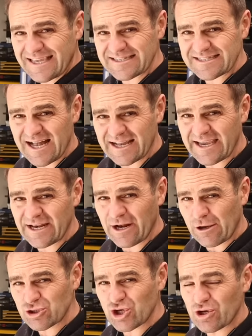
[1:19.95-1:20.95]
get stuck in and
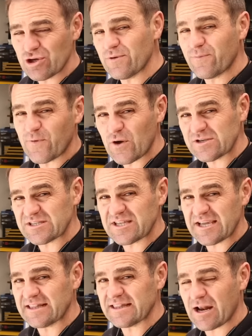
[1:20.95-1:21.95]
I'll show you the first
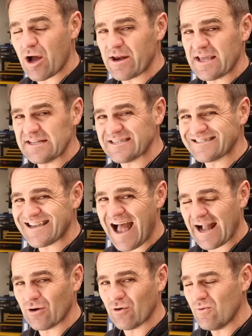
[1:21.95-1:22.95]
thing that I need to
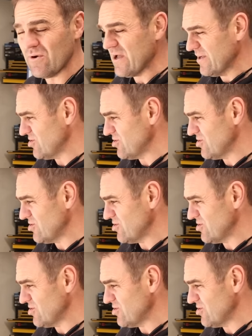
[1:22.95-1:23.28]
tackle